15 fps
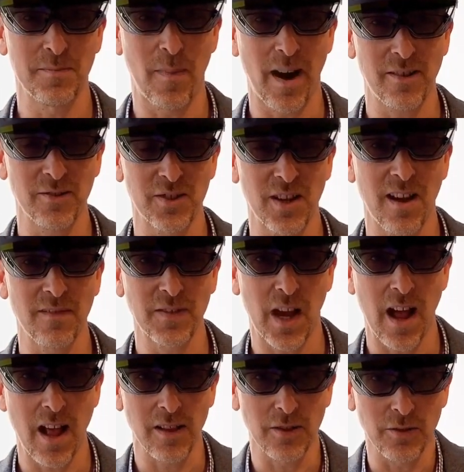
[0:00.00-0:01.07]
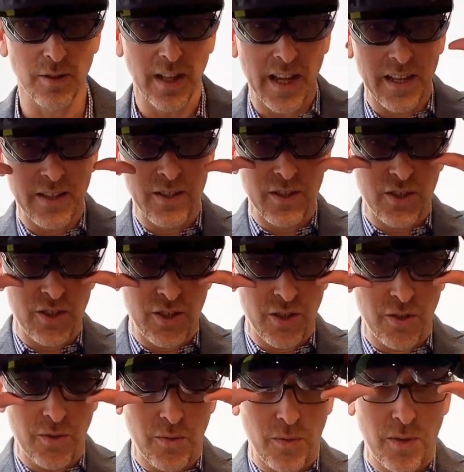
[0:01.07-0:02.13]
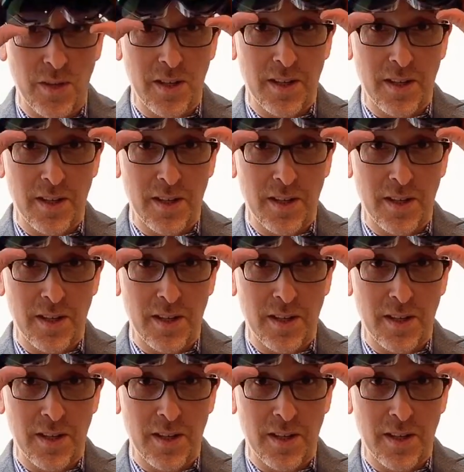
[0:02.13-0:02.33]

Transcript: Microsoft HoloLens 2.